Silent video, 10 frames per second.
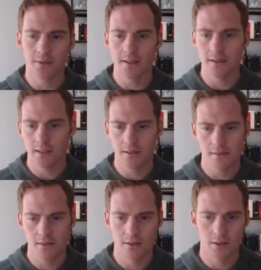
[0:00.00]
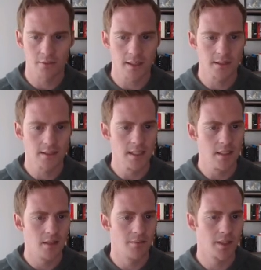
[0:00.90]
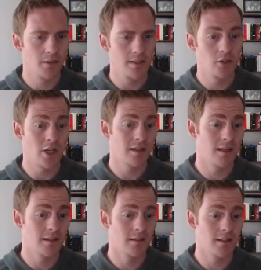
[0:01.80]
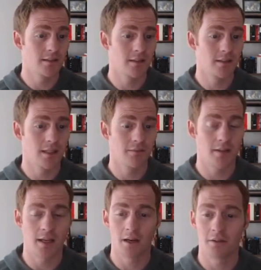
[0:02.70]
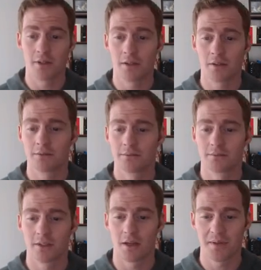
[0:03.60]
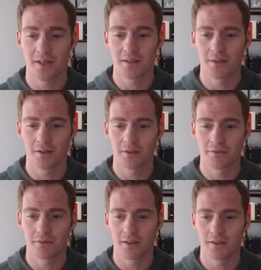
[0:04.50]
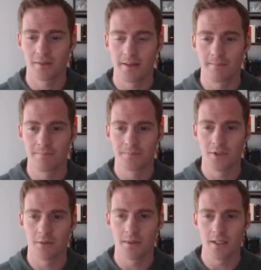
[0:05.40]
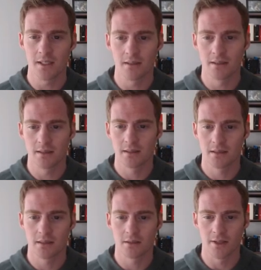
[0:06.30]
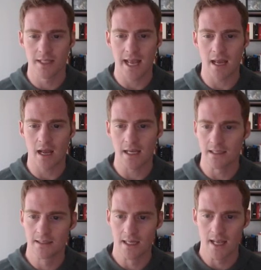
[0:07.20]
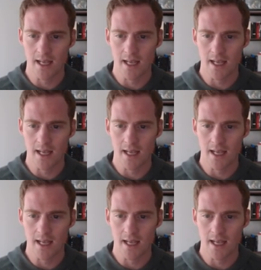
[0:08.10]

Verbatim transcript: that sounds correct. We can always check these links to see if they are real companies or if uh, GPT is, or the AI is